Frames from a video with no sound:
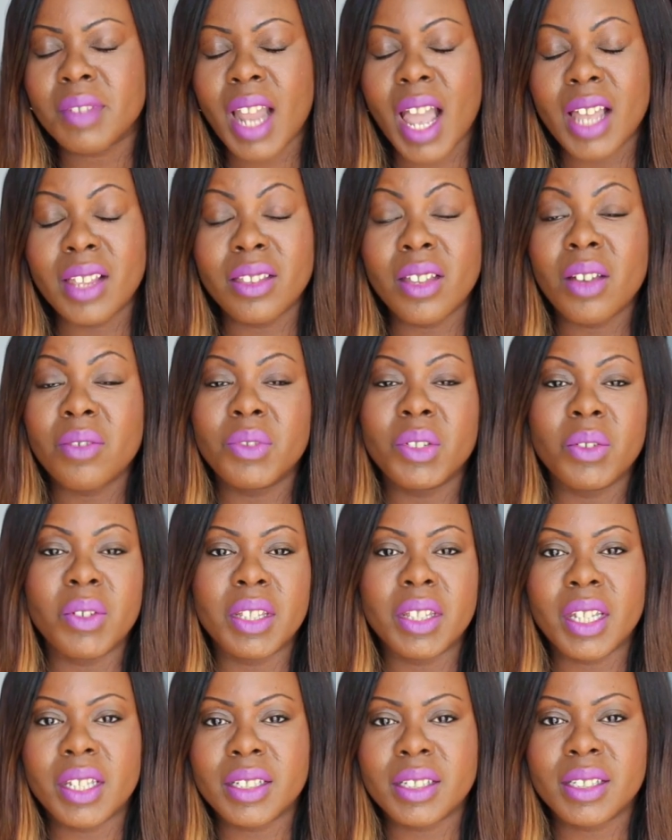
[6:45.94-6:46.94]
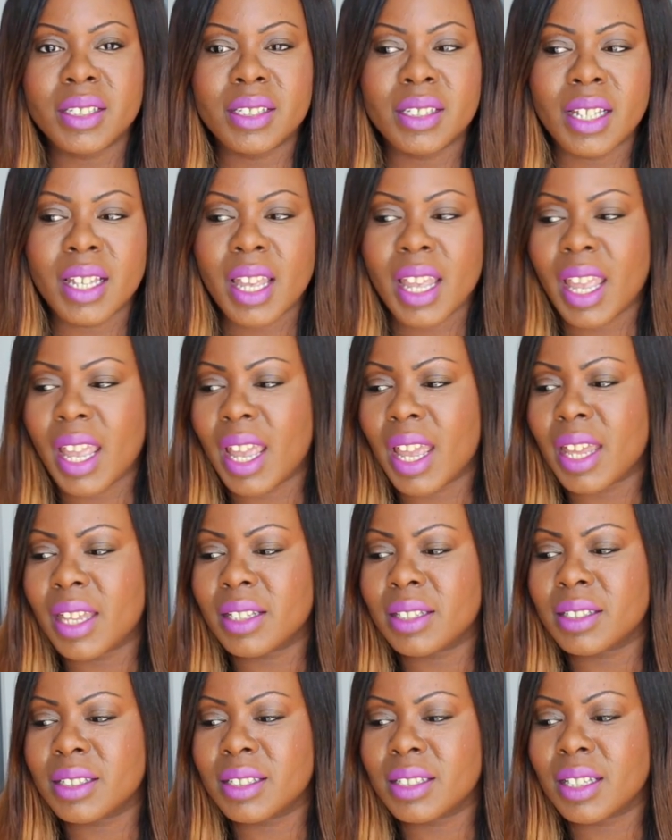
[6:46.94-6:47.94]
I love doing this,
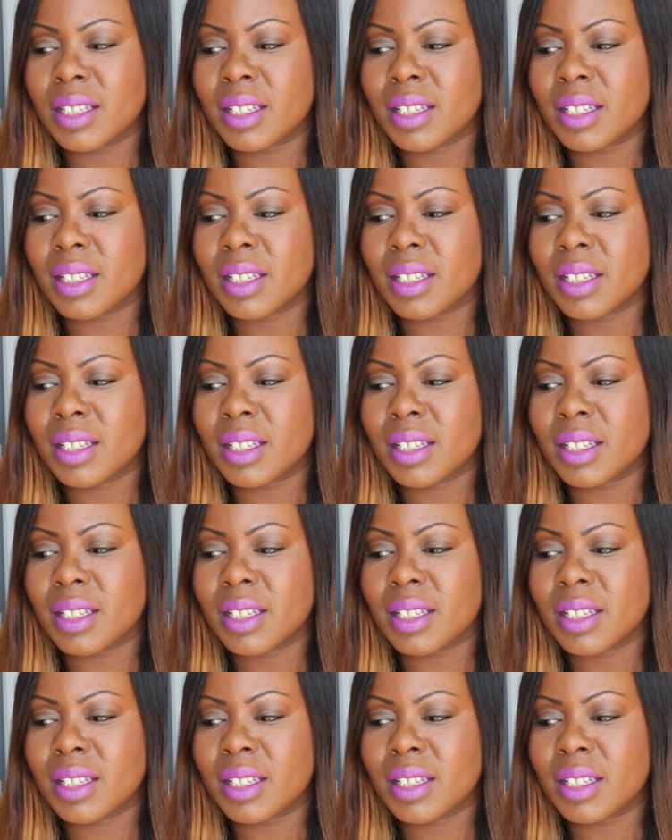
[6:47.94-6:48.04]
and